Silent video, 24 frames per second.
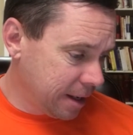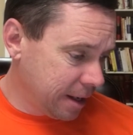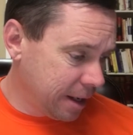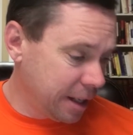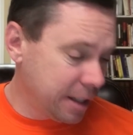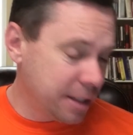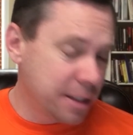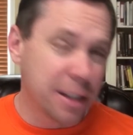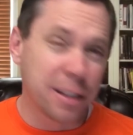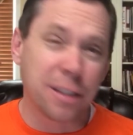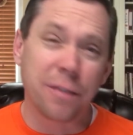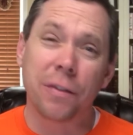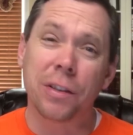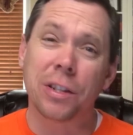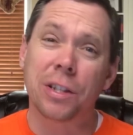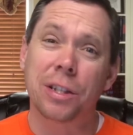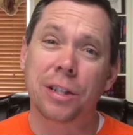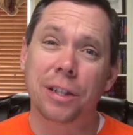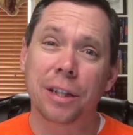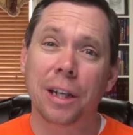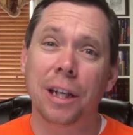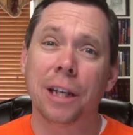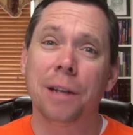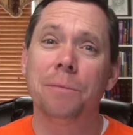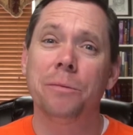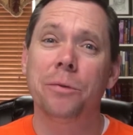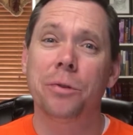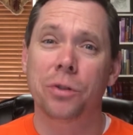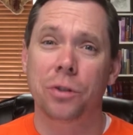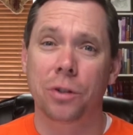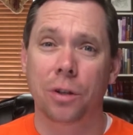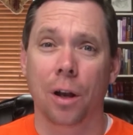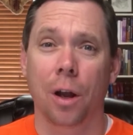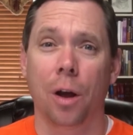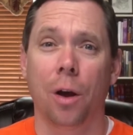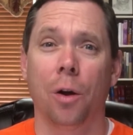He says, if it seems
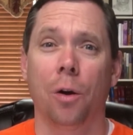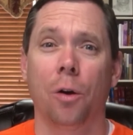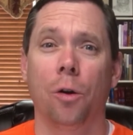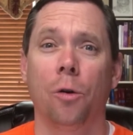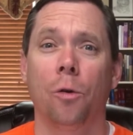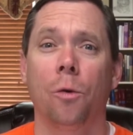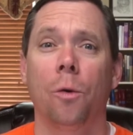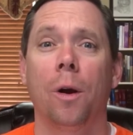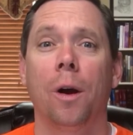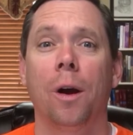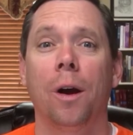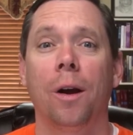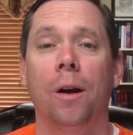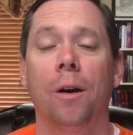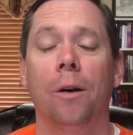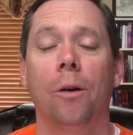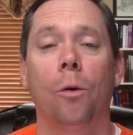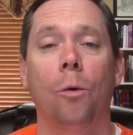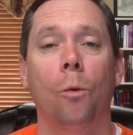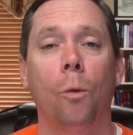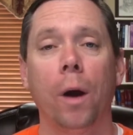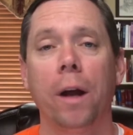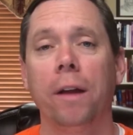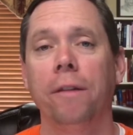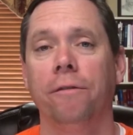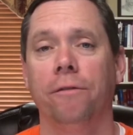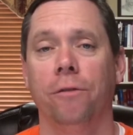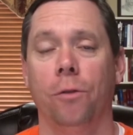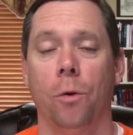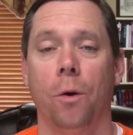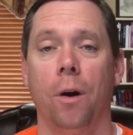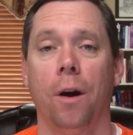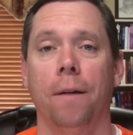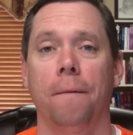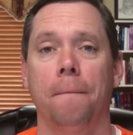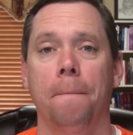slow, wait
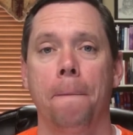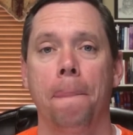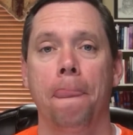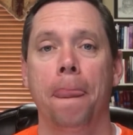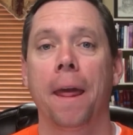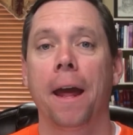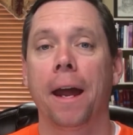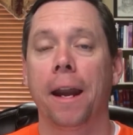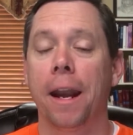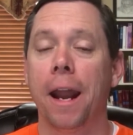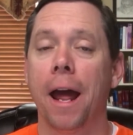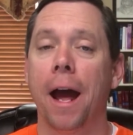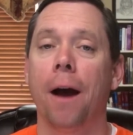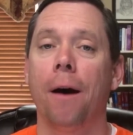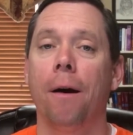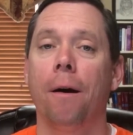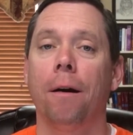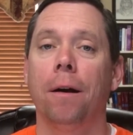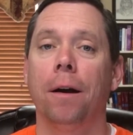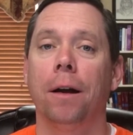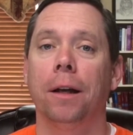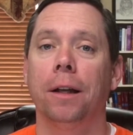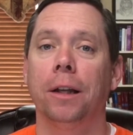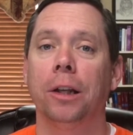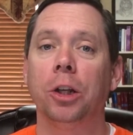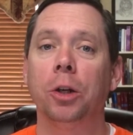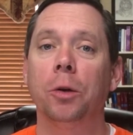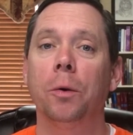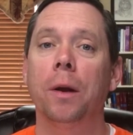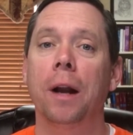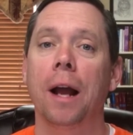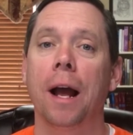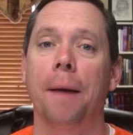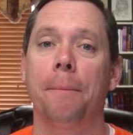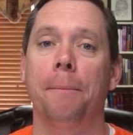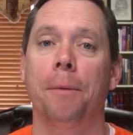for it. Now, you
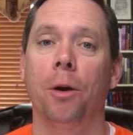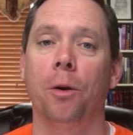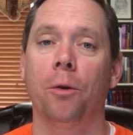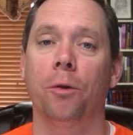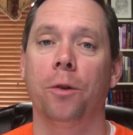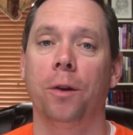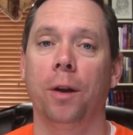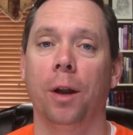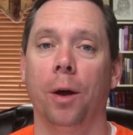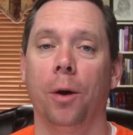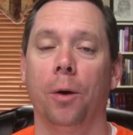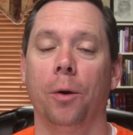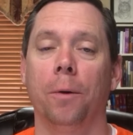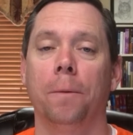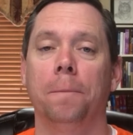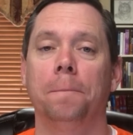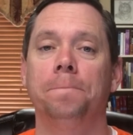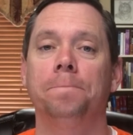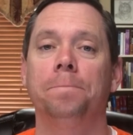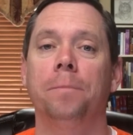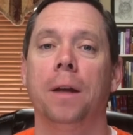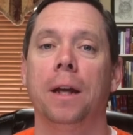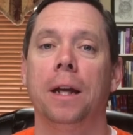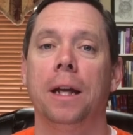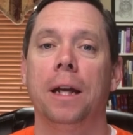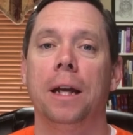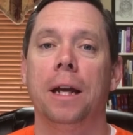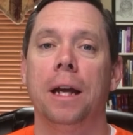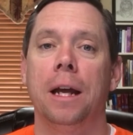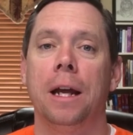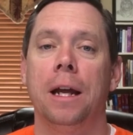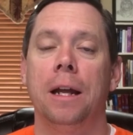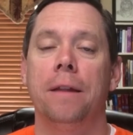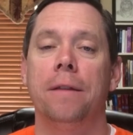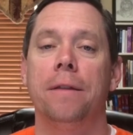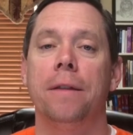and I both know
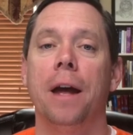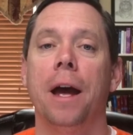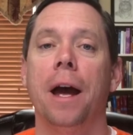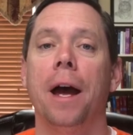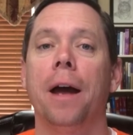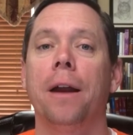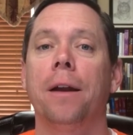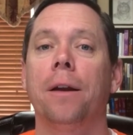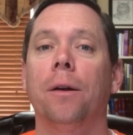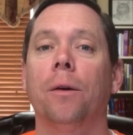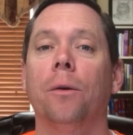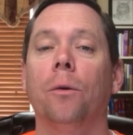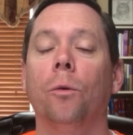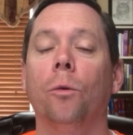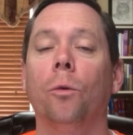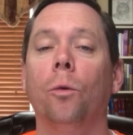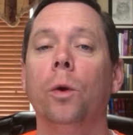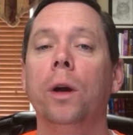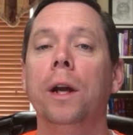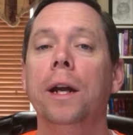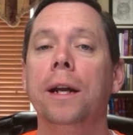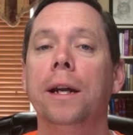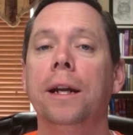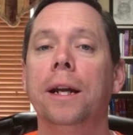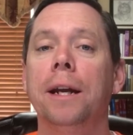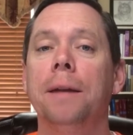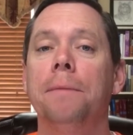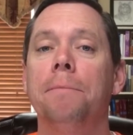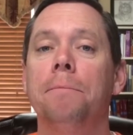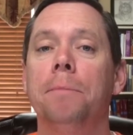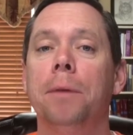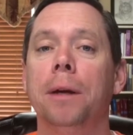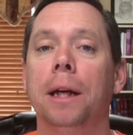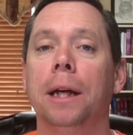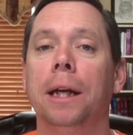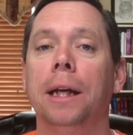that we
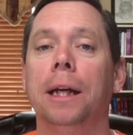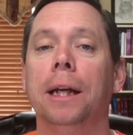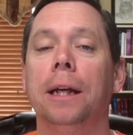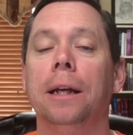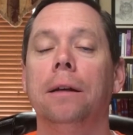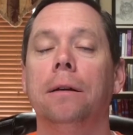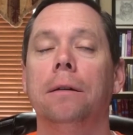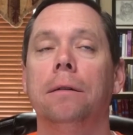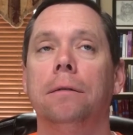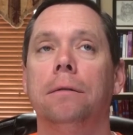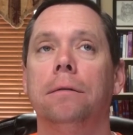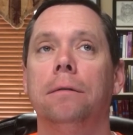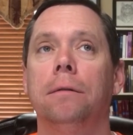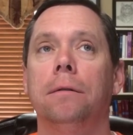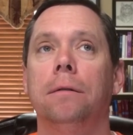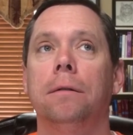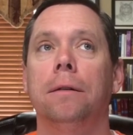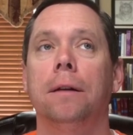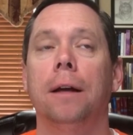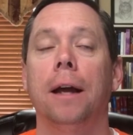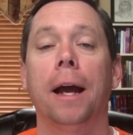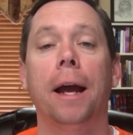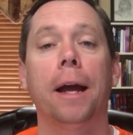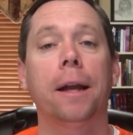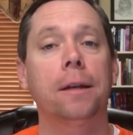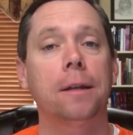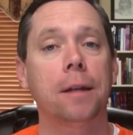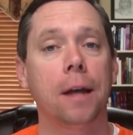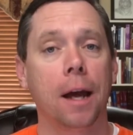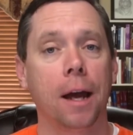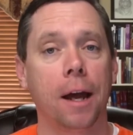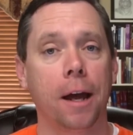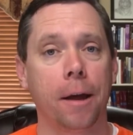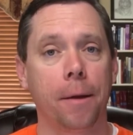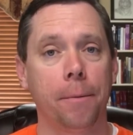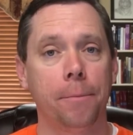can be, at
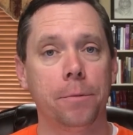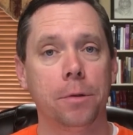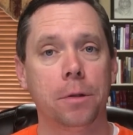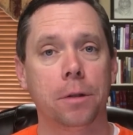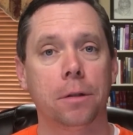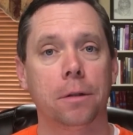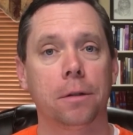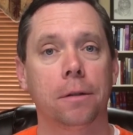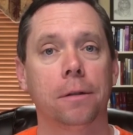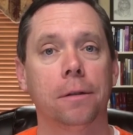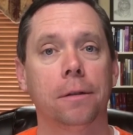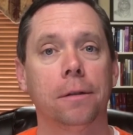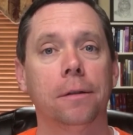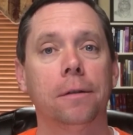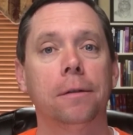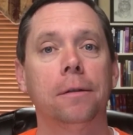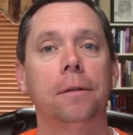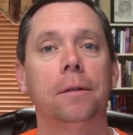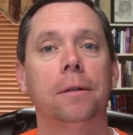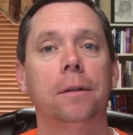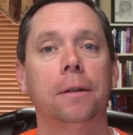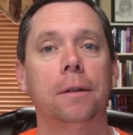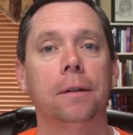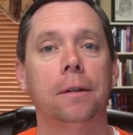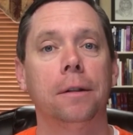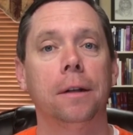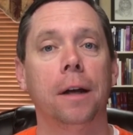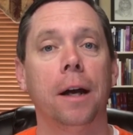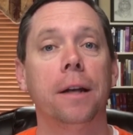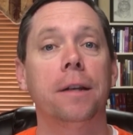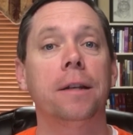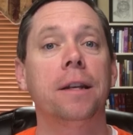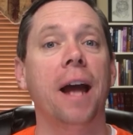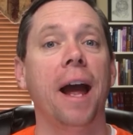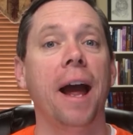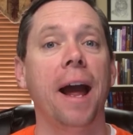times,
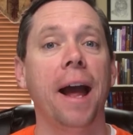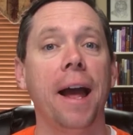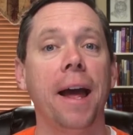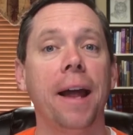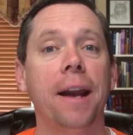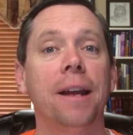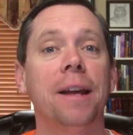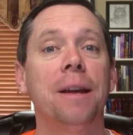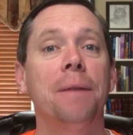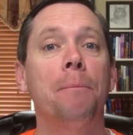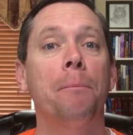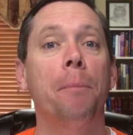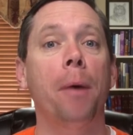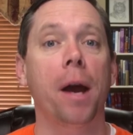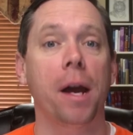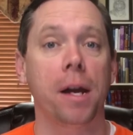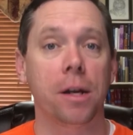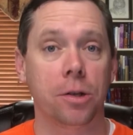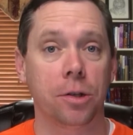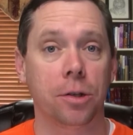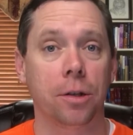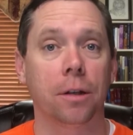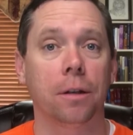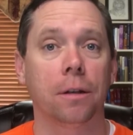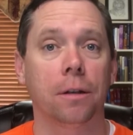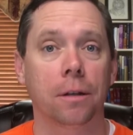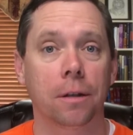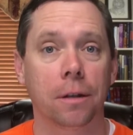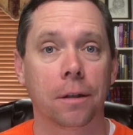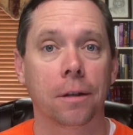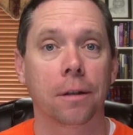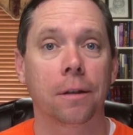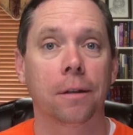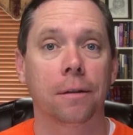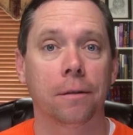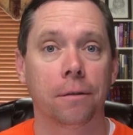a tad impatient,
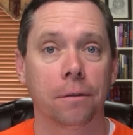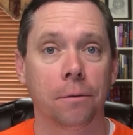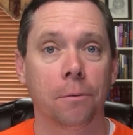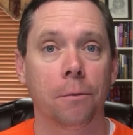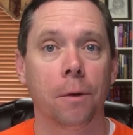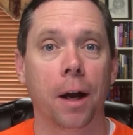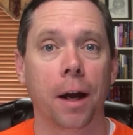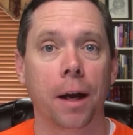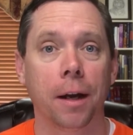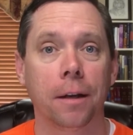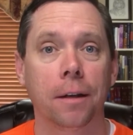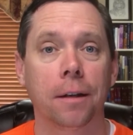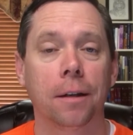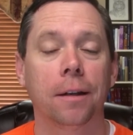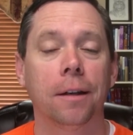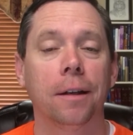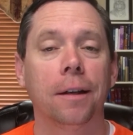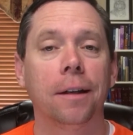right?